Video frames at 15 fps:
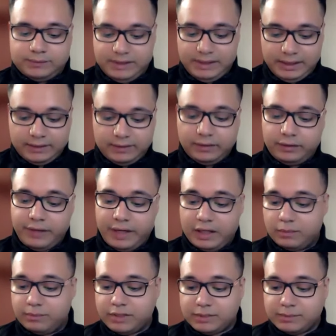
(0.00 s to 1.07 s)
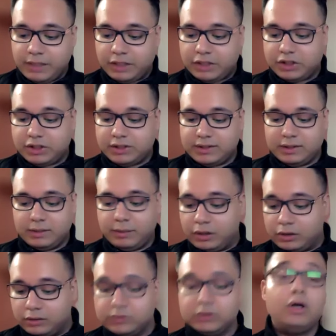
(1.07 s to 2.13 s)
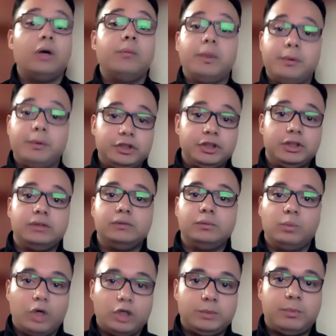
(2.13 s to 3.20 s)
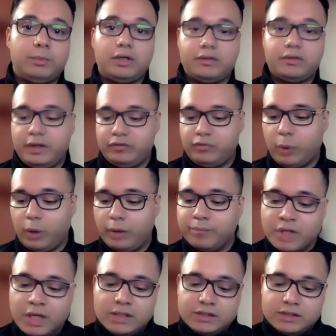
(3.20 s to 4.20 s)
see the random mismatches and the Pilgrim's law, maybe you should watch part 3 and 4.